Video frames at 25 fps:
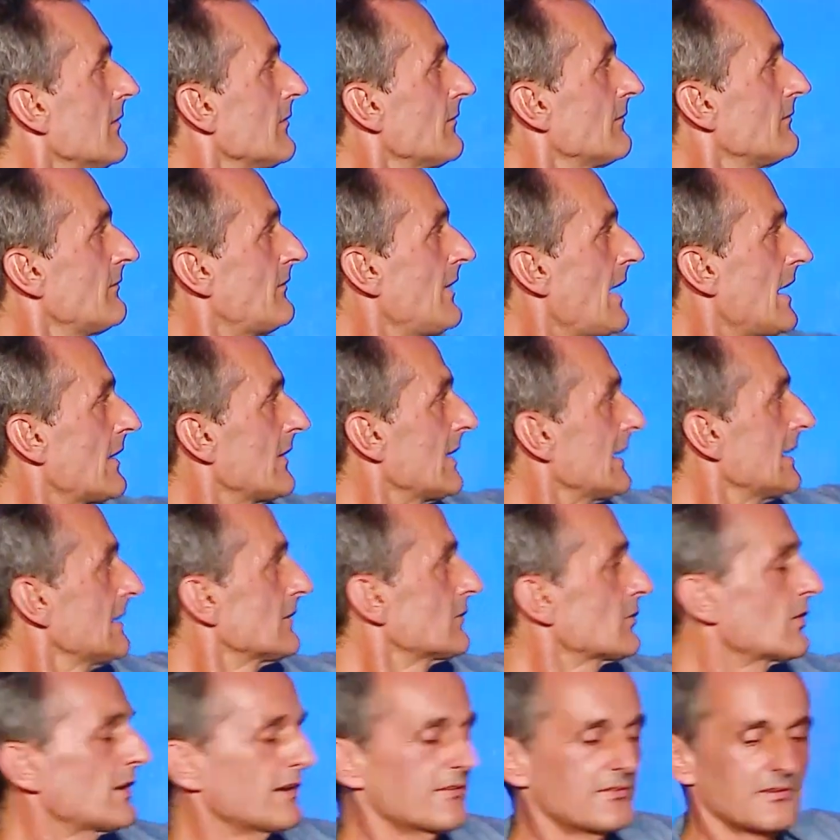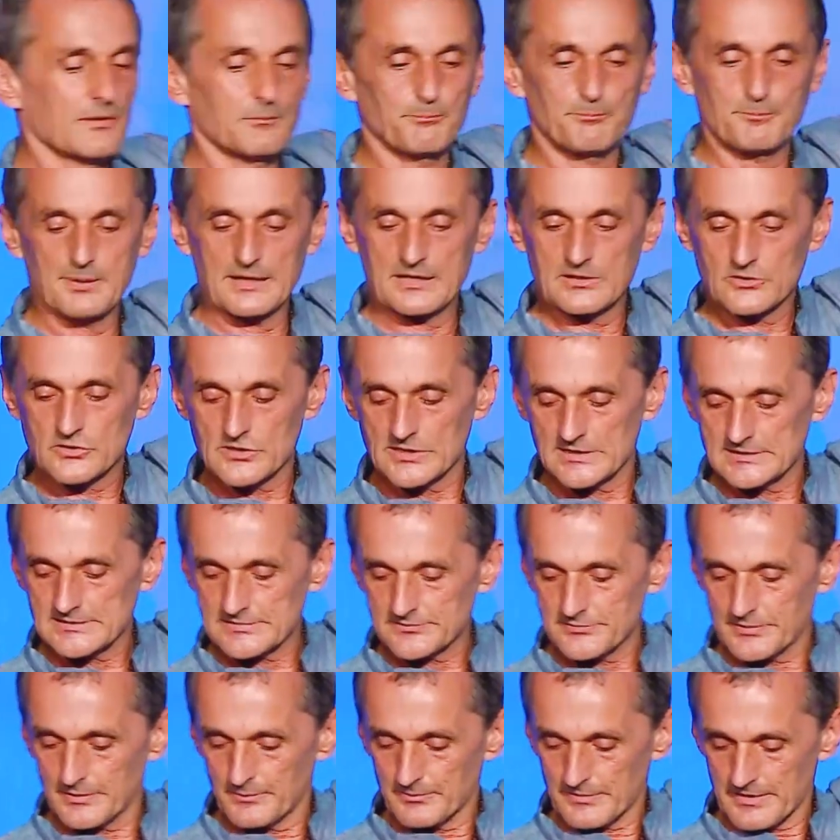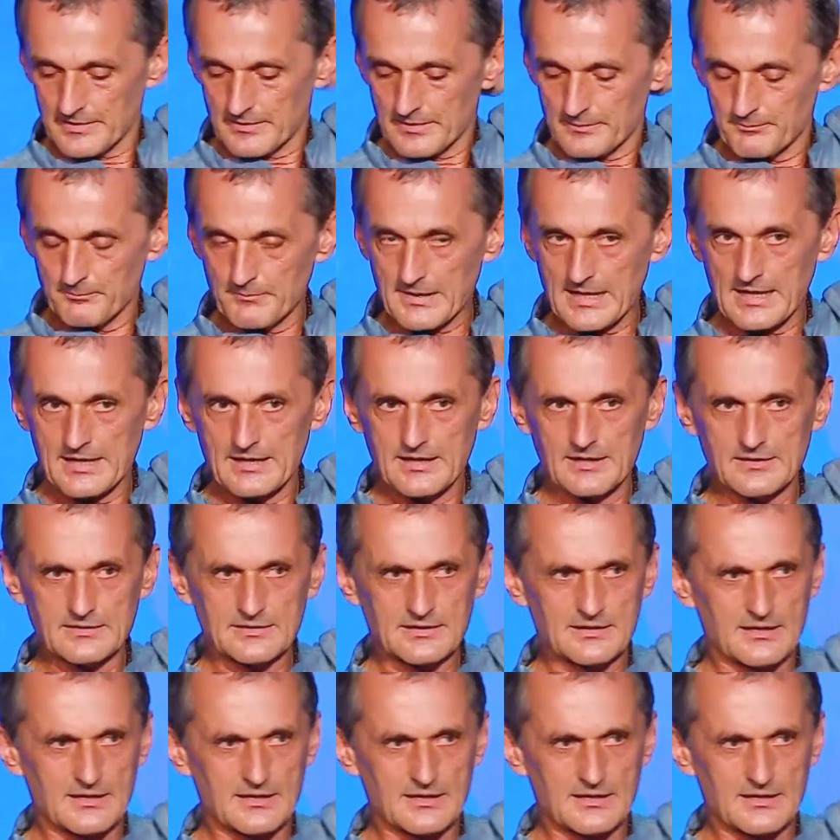Very interesting pictures from the Mayan